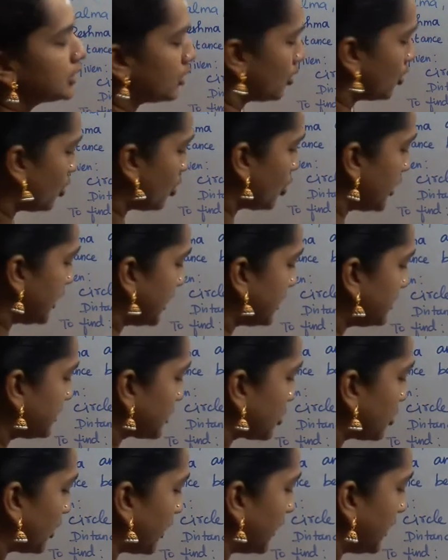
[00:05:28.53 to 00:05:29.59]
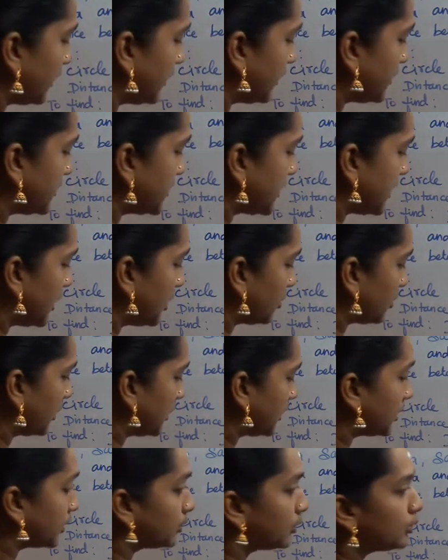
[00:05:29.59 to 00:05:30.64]
OS squared is equal
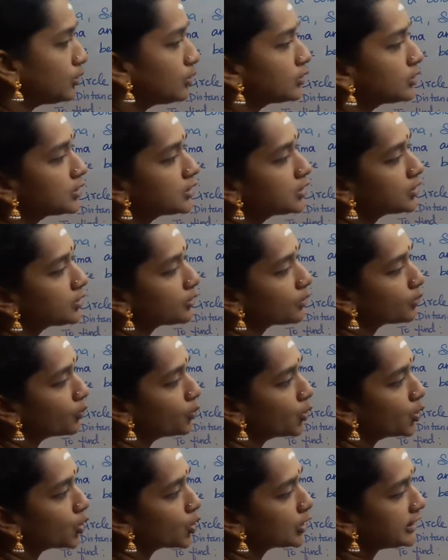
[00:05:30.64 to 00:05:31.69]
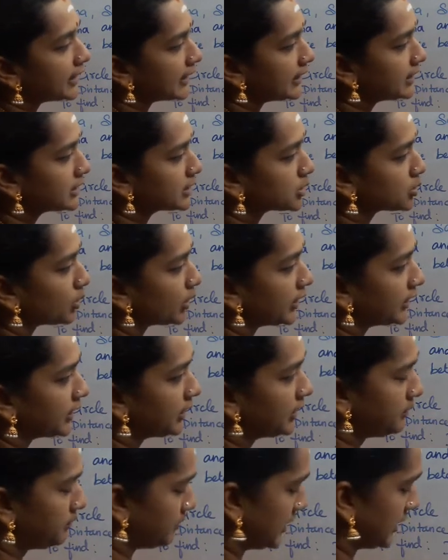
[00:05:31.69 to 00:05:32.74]
to OL
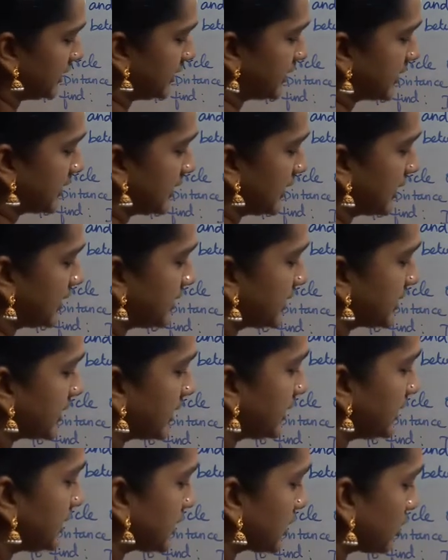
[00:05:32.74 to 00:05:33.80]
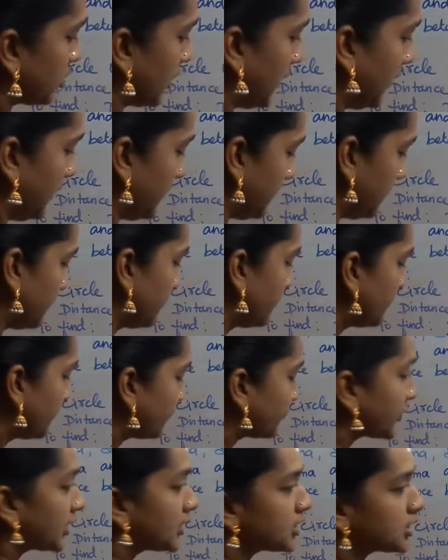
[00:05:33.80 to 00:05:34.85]
squared plus SL squared.
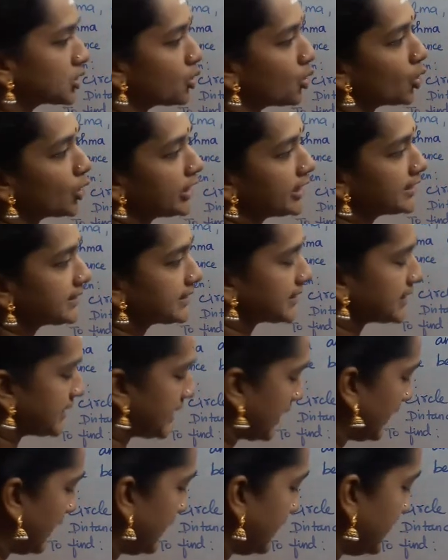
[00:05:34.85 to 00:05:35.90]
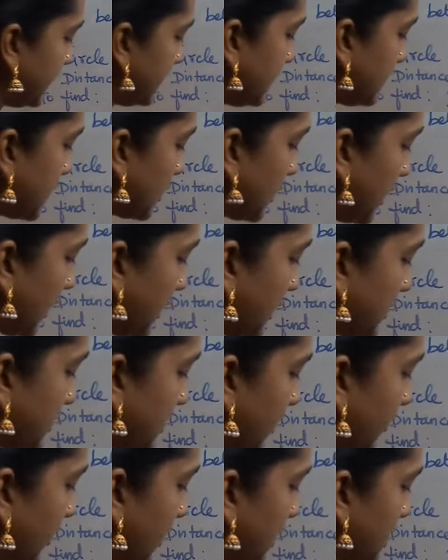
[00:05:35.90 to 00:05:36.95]
So OS is the radius, so that is
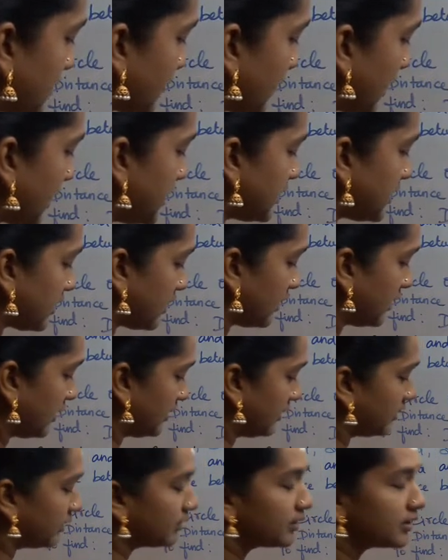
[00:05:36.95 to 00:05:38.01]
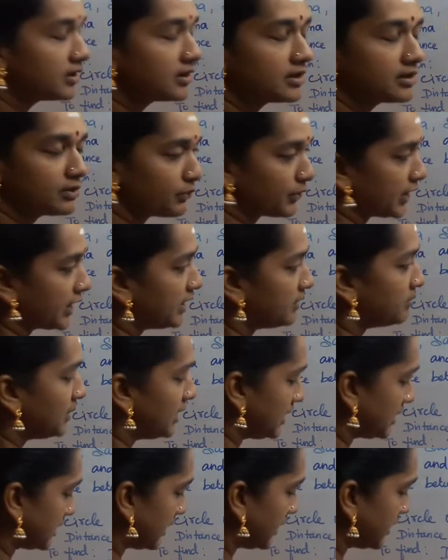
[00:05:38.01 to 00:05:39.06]
given as 5
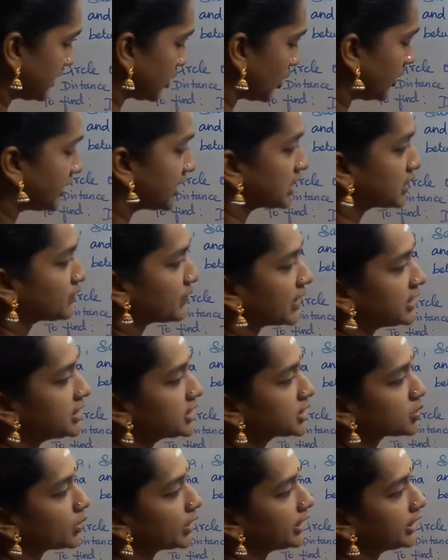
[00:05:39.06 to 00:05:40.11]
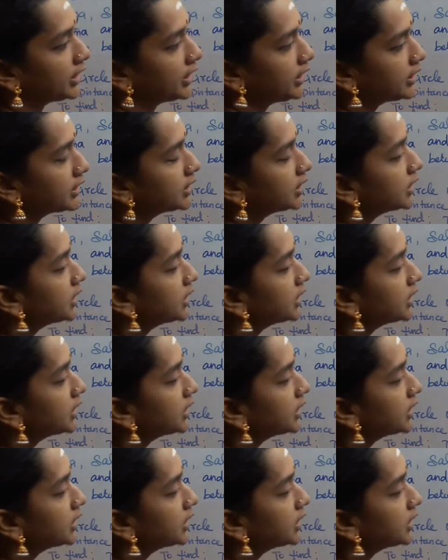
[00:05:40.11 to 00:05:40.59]
meter, so it is 5 squared.